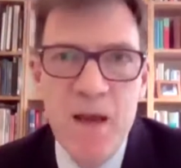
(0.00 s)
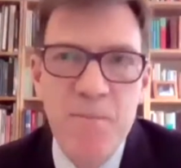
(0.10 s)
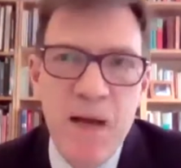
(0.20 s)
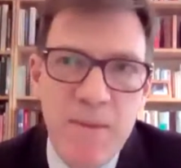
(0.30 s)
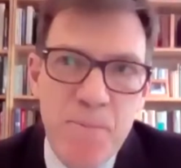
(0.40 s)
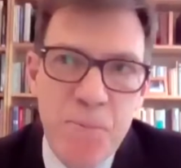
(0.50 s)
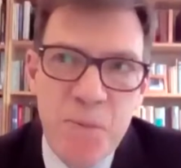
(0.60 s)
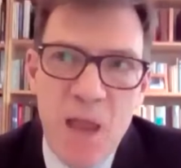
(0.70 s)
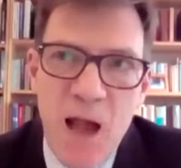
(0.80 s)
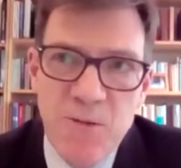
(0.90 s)
But
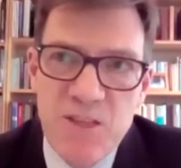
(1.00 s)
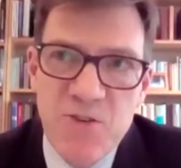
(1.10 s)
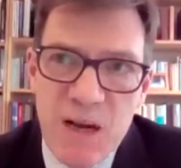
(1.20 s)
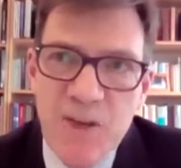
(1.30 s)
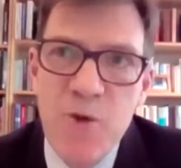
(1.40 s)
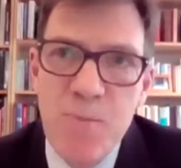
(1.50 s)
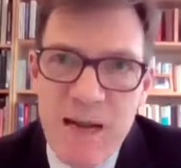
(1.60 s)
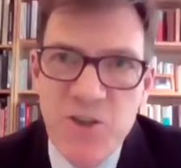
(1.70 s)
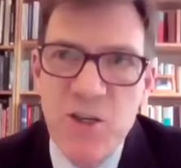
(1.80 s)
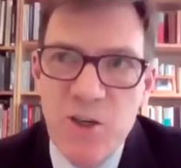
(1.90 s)
I was struck, you
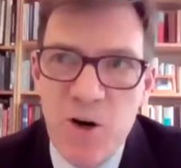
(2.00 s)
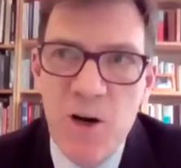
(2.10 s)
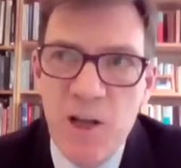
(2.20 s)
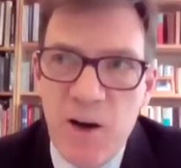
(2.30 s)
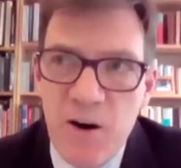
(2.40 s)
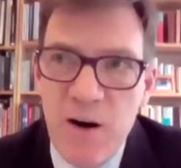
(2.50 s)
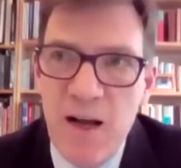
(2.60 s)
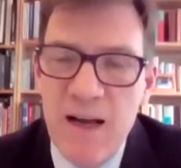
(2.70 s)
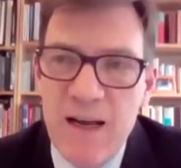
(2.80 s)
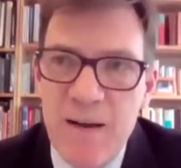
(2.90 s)
mentioned earlier,
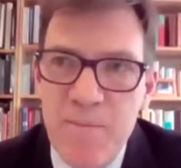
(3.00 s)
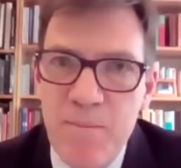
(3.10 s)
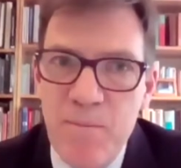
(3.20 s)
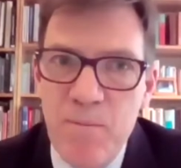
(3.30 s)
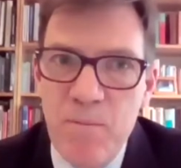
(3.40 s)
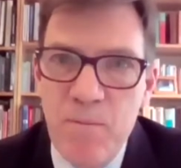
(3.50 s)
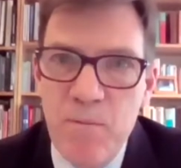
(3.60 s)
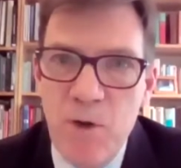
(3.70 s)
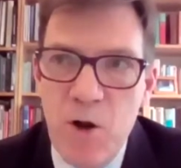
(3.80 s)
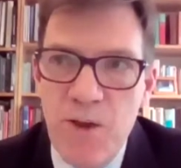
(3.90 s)

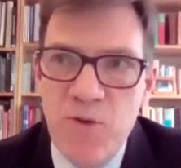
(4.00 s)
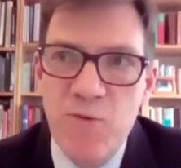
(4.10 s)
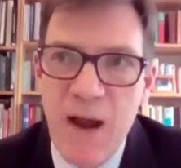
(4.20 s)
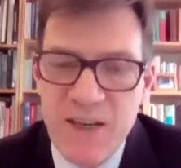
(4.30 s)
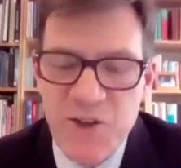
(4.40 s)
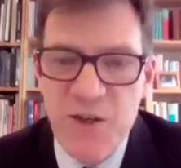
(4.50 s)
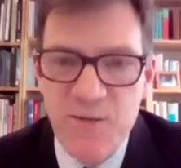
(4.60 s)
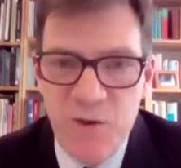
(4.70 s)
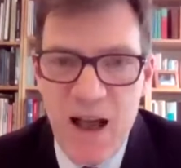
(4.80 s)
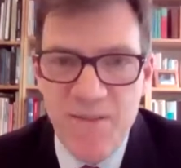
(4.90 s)
the direction of
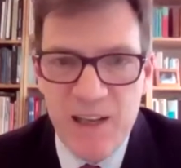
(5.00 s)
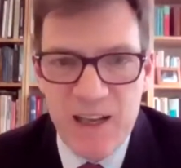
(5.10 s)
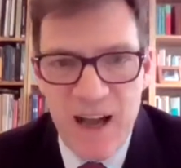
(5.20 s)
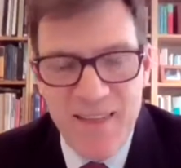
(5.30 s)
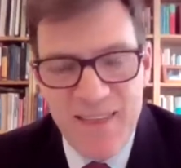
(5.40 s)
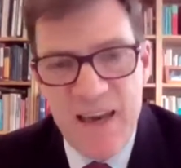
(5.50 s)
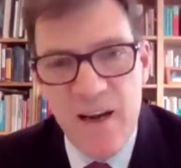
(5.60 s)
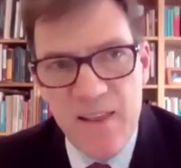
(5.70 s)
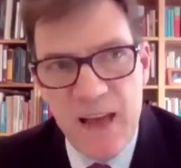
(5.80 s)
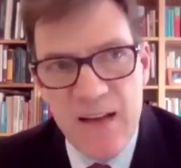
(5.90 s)
travel, and I
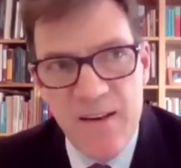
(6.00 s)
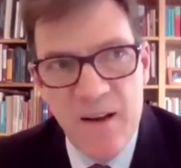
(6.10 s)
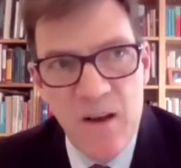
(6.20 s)
think that